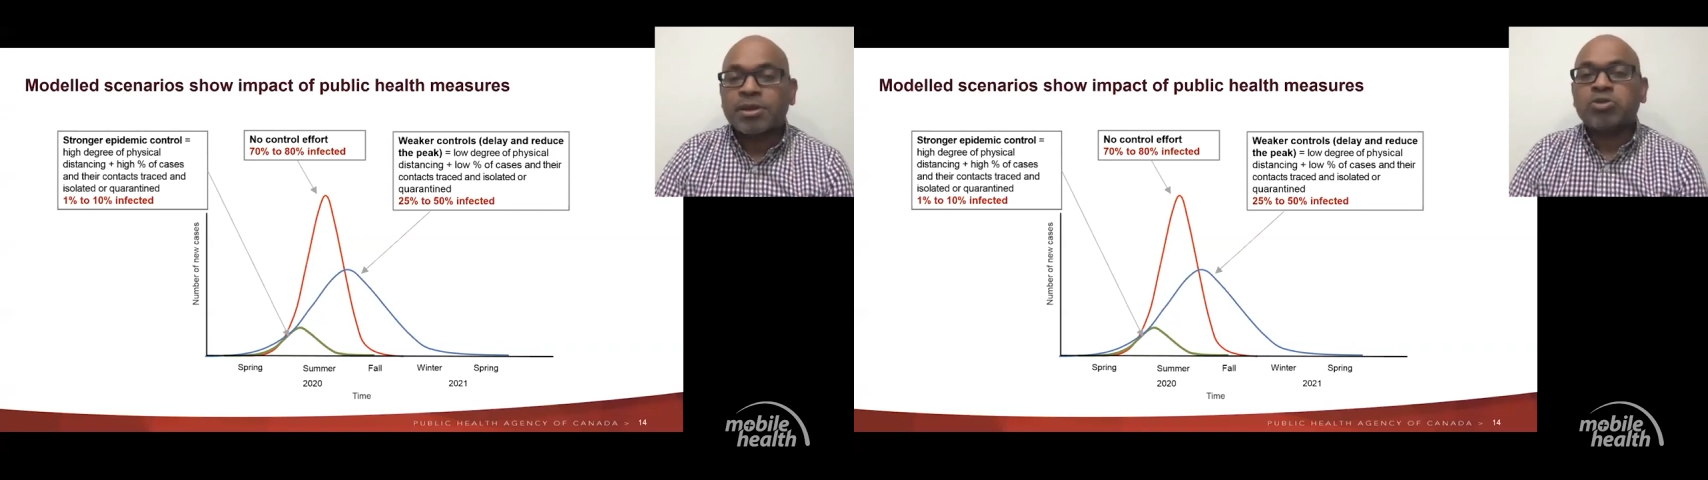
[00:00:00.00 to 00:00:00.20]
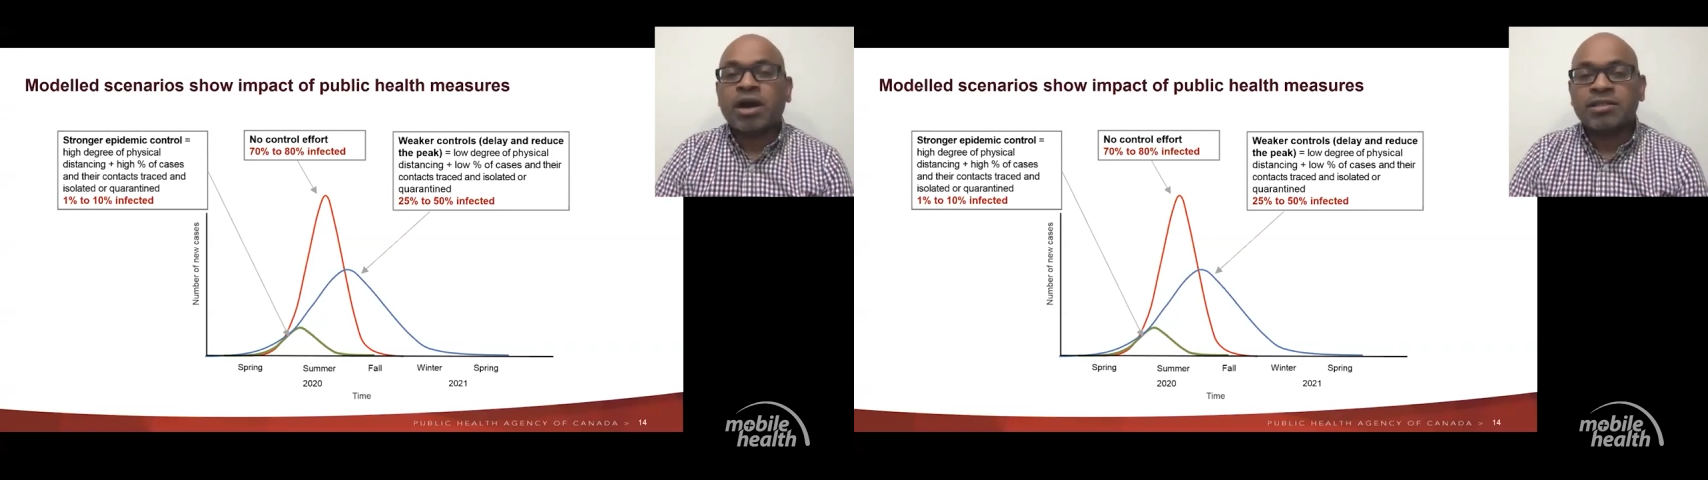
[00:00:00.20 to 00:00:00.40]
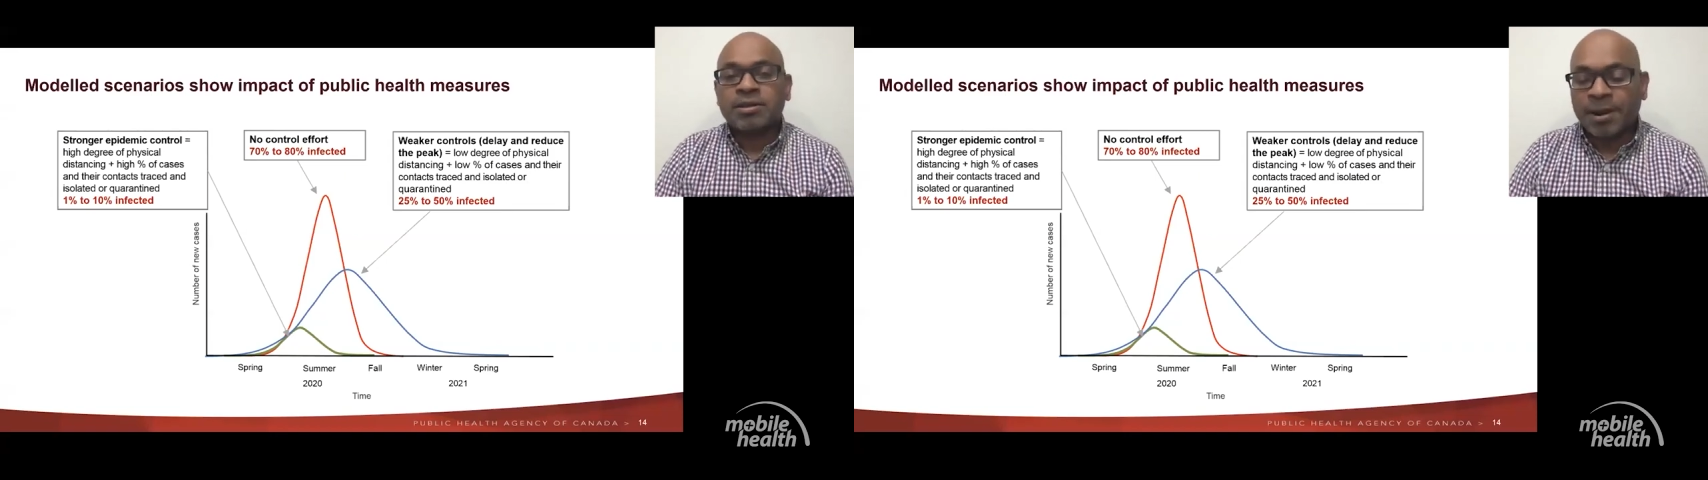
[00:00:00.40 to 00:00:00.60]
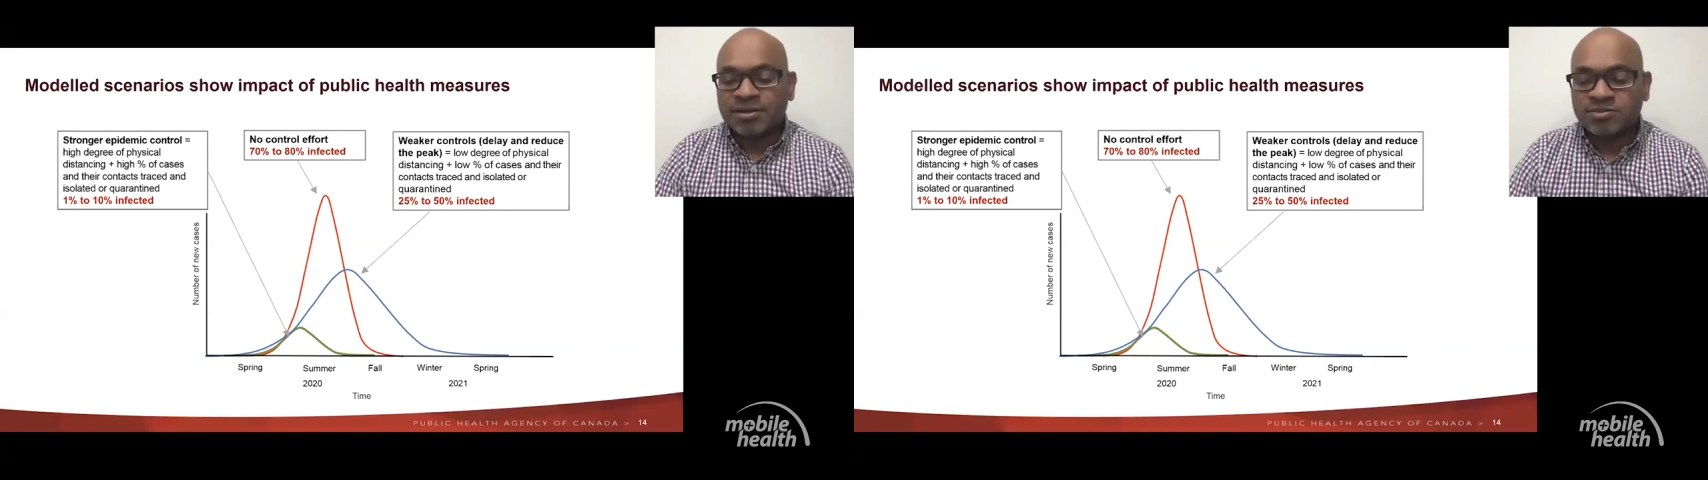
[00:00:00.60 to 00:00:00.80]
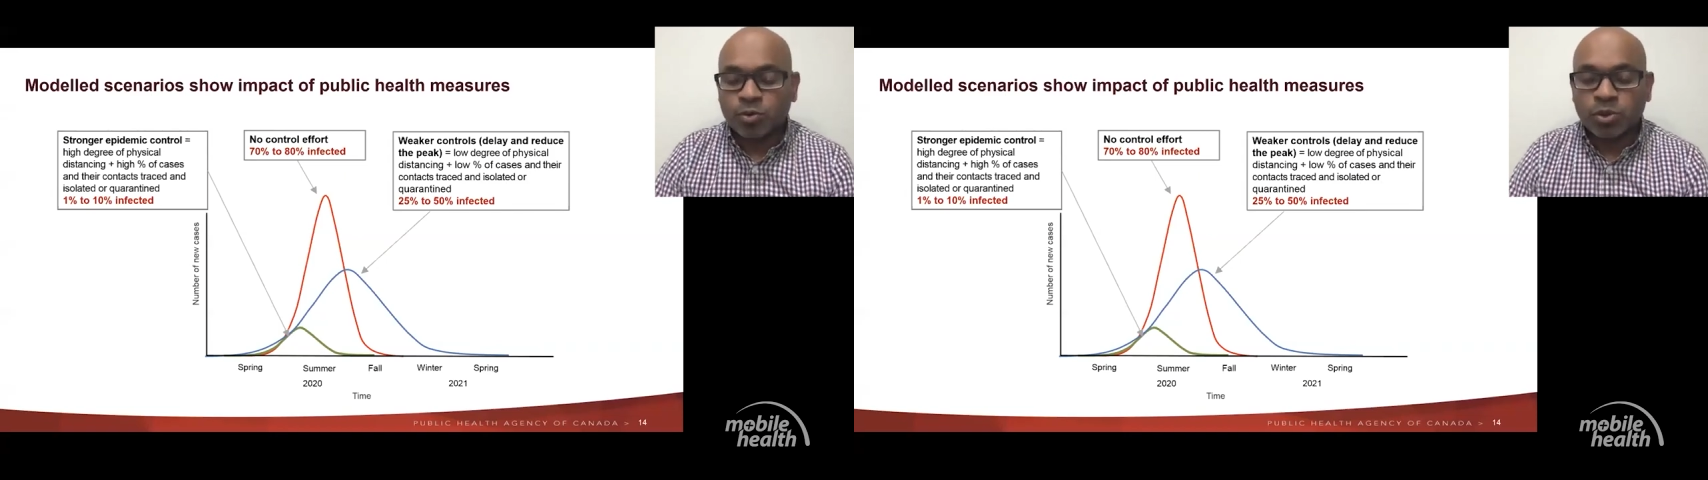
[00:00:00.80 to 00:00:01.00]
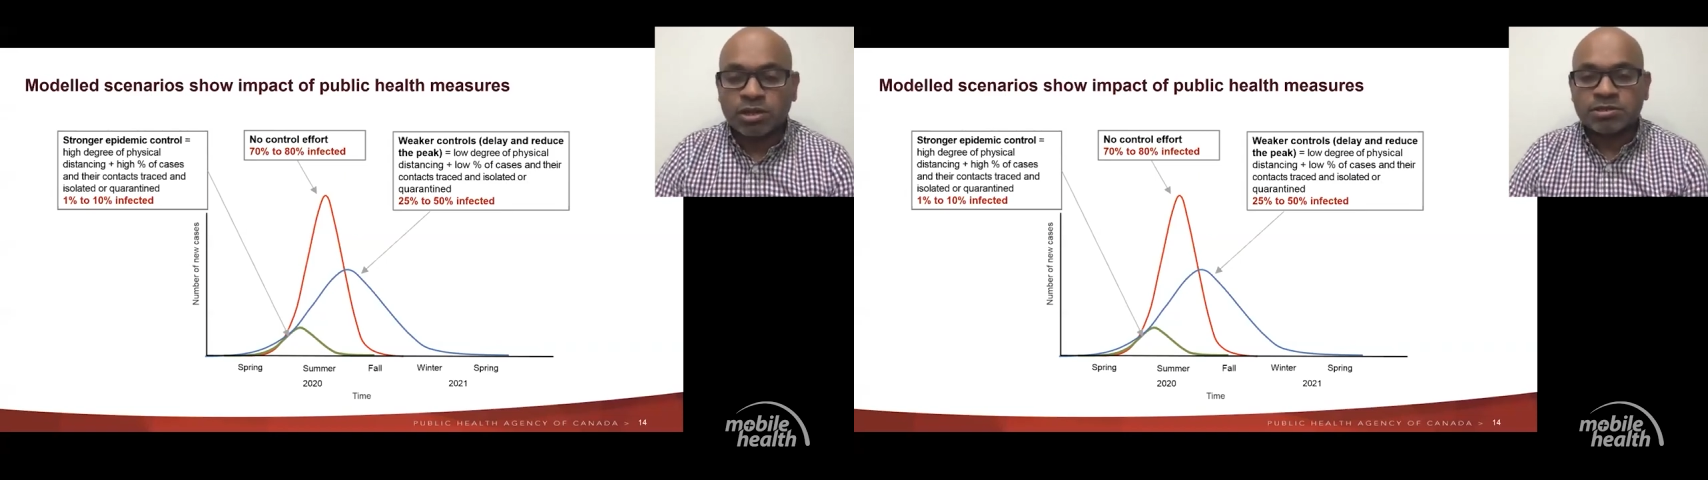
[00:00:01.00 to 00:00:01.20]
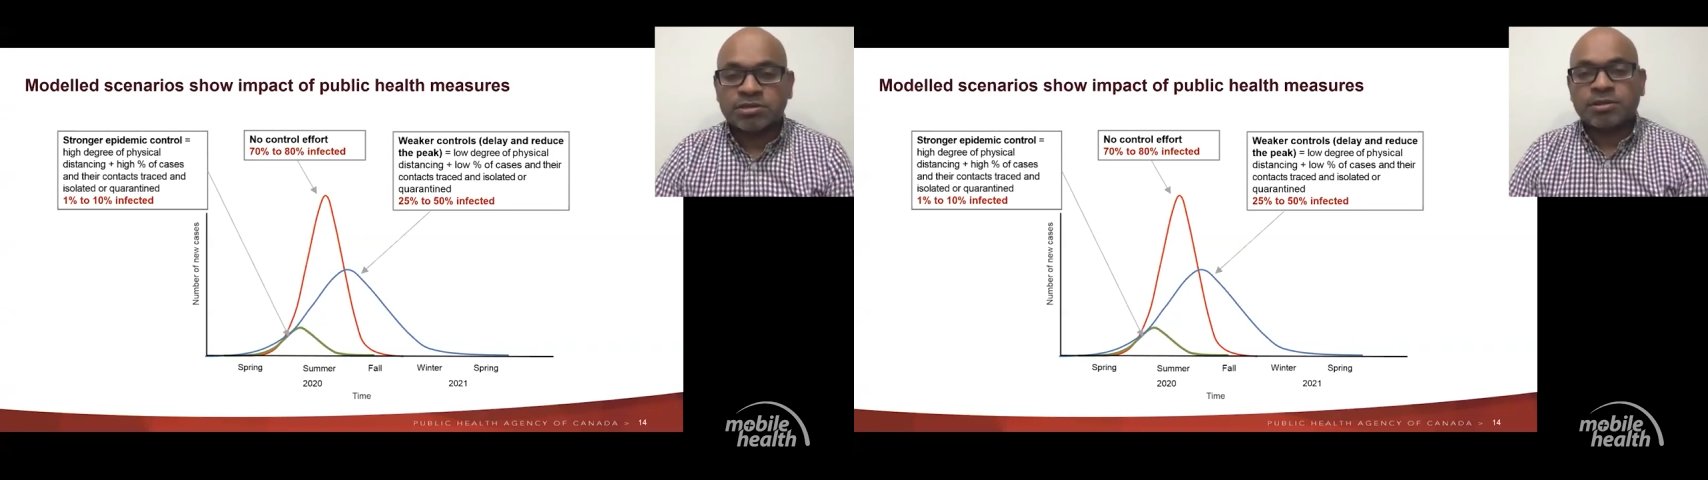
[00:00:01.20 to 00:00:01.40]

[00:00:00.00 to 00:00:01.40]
to other parts of the world.